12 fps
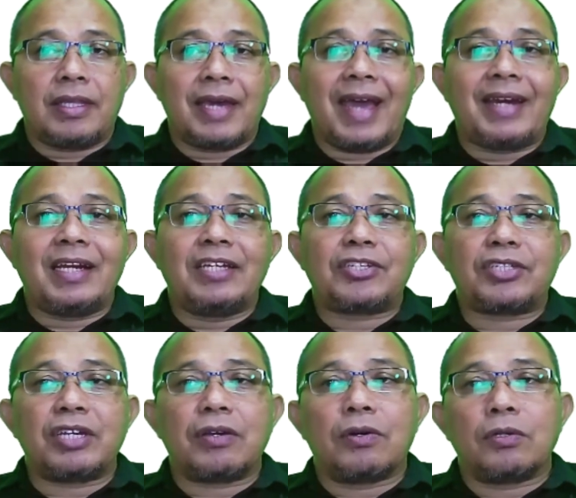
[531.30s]
The
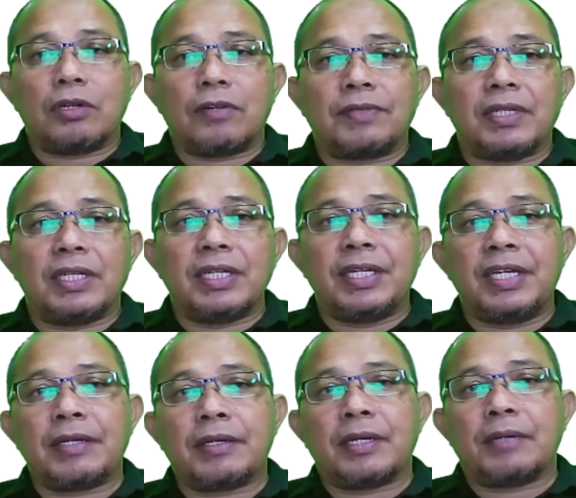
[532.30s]
idealistic goal of the
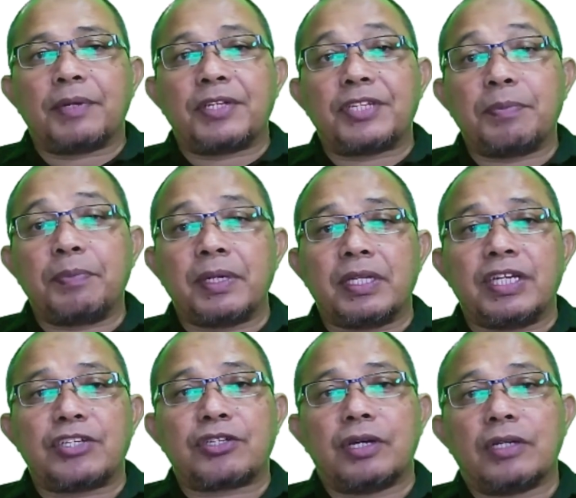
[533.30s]
learning principle
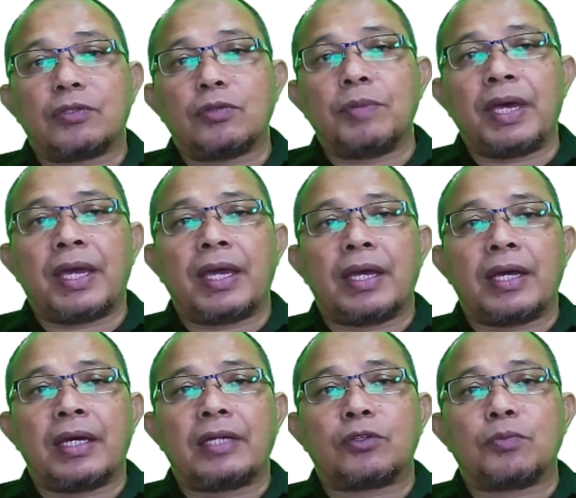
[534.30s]
is to make
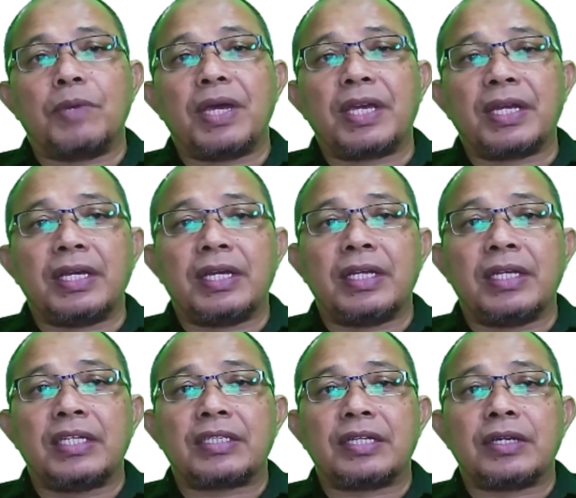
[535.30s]
it
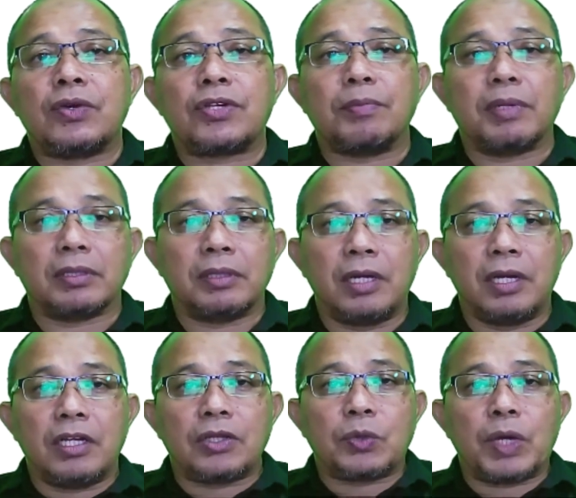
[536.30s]
indistinguishable
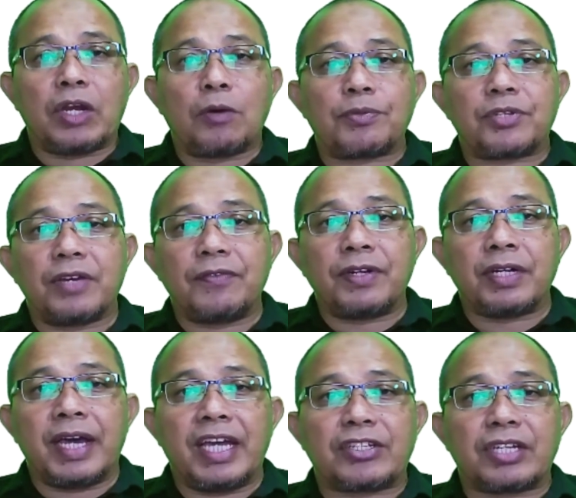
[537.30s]
to an
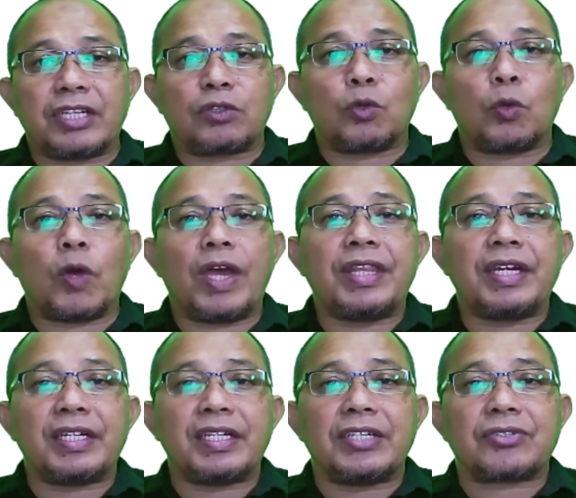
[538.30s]
observer as to
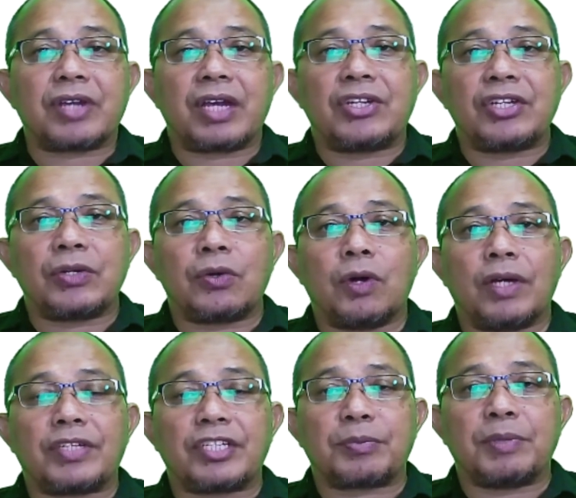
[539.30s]
whether instruction or
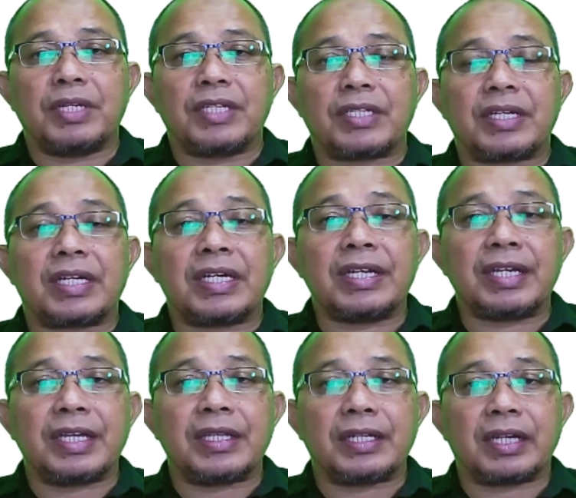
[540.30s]
assessment is
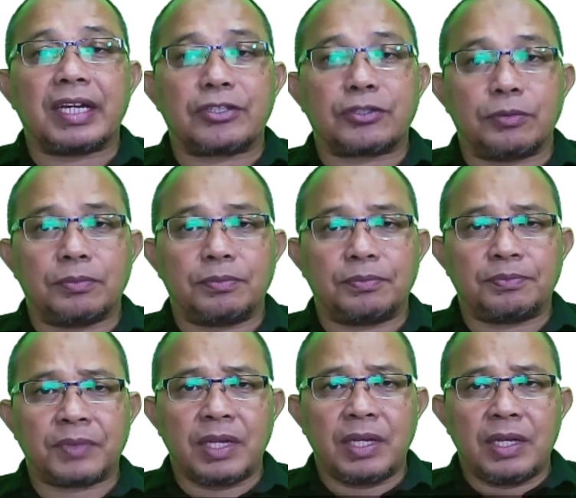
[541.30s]
occurring in the classroom.
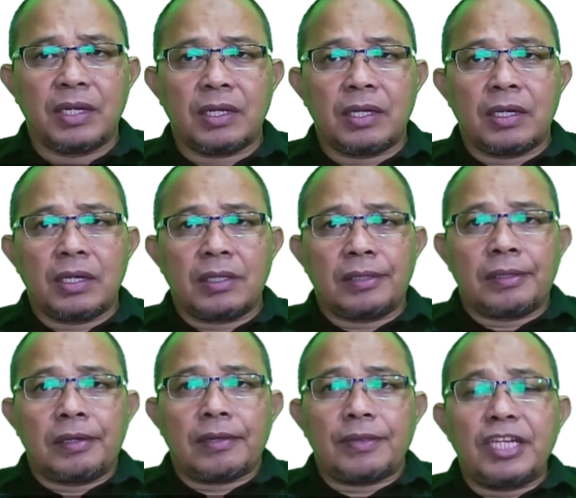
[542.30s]

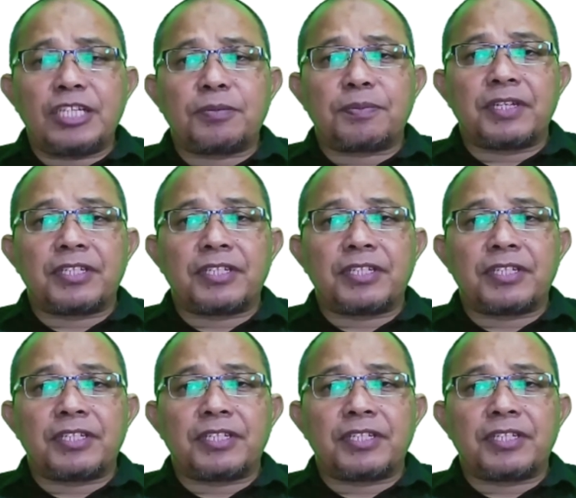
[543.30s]
This